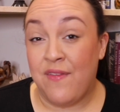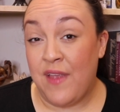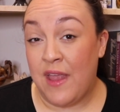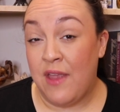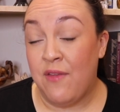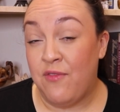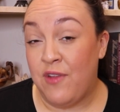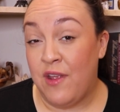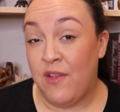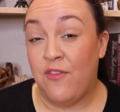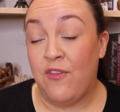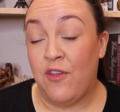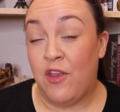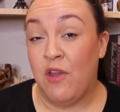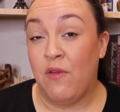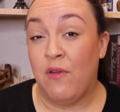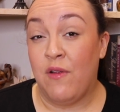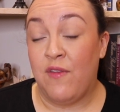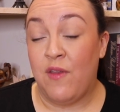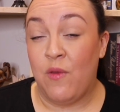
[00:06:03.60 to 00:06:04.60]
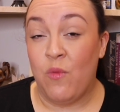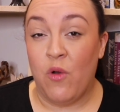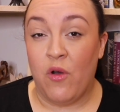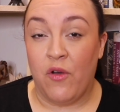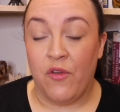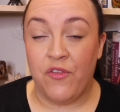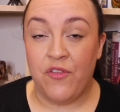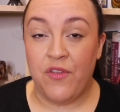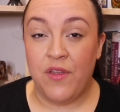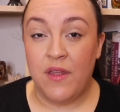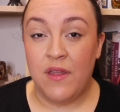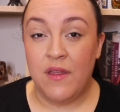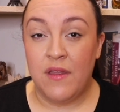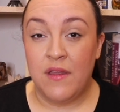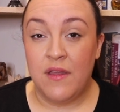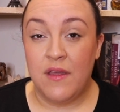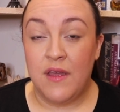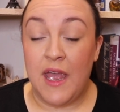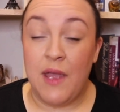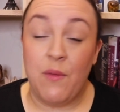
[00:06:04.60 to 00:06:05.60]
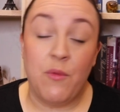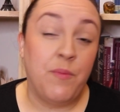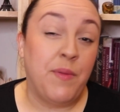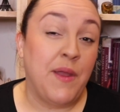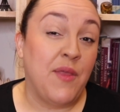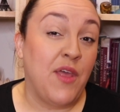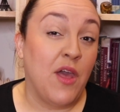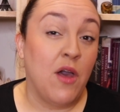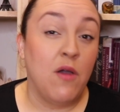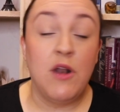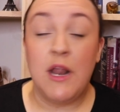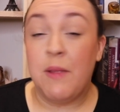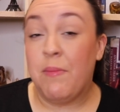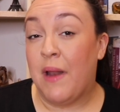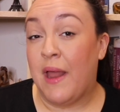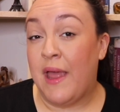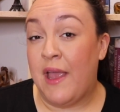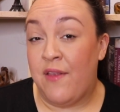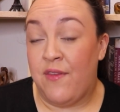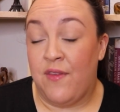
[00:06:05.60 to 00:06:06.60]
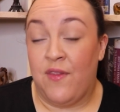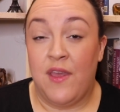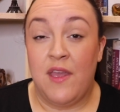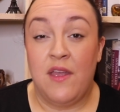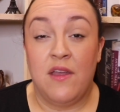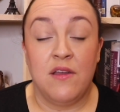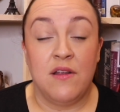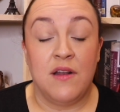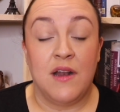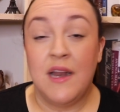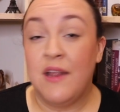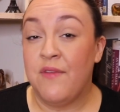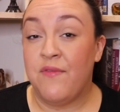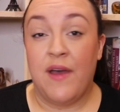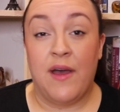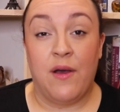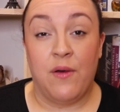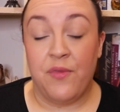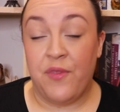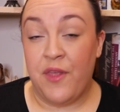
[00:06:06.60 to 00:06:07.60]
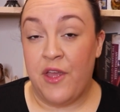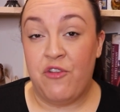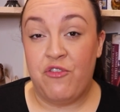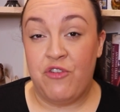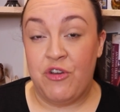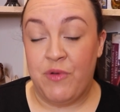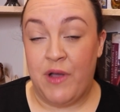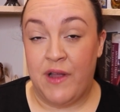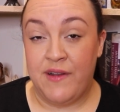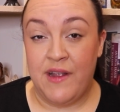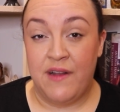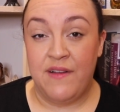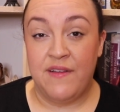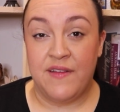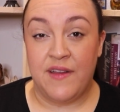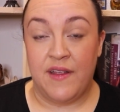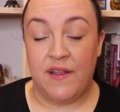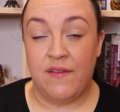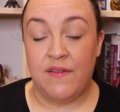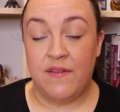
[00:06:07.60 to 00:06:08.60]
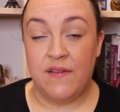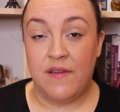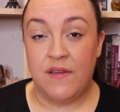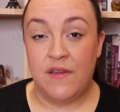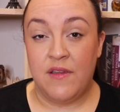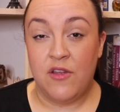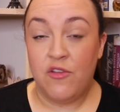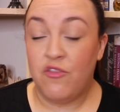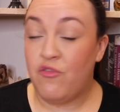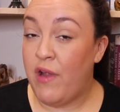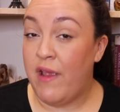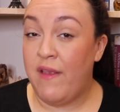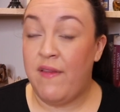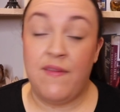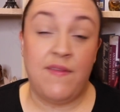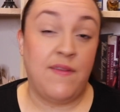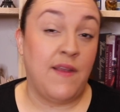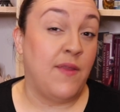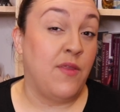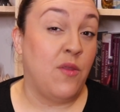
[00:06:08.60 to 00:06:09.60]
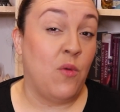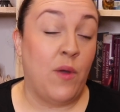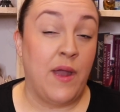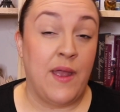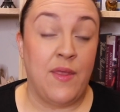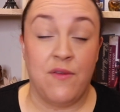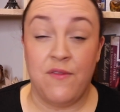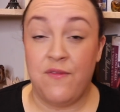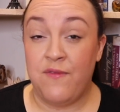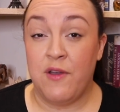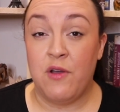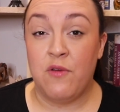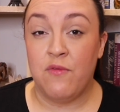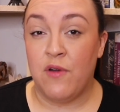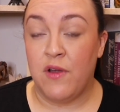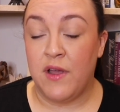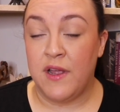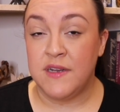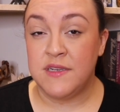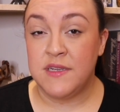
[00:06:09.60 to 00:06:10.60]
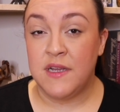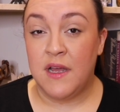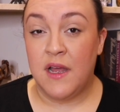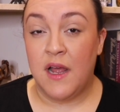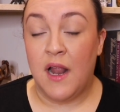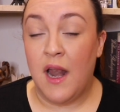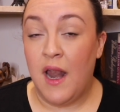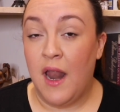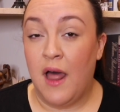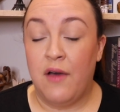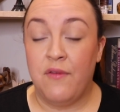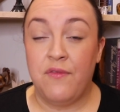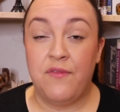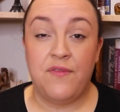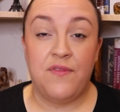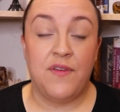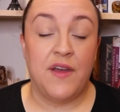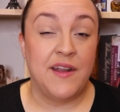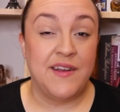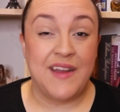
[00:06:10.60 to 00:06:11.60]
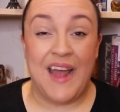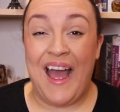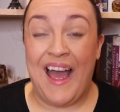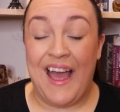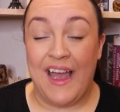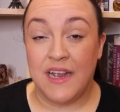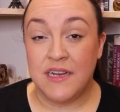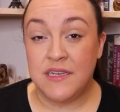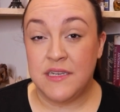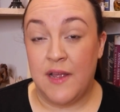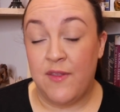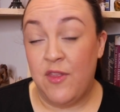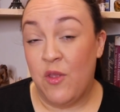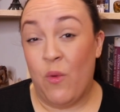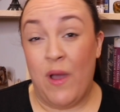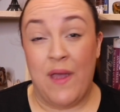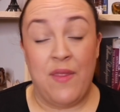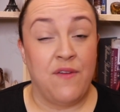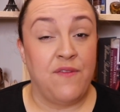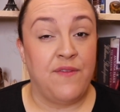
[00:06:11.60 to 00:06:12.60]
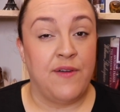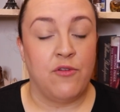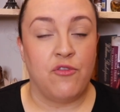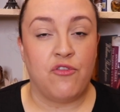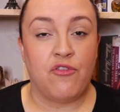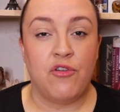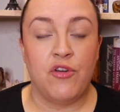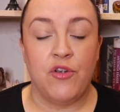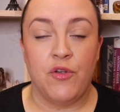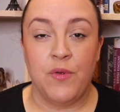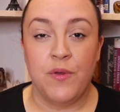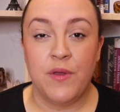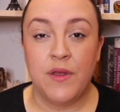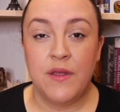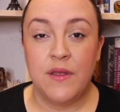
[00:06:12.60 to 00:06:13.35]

safety and security was, it would be the only place that they could live out their true identities, dress in the way that felt right, love and act in the way that felt true.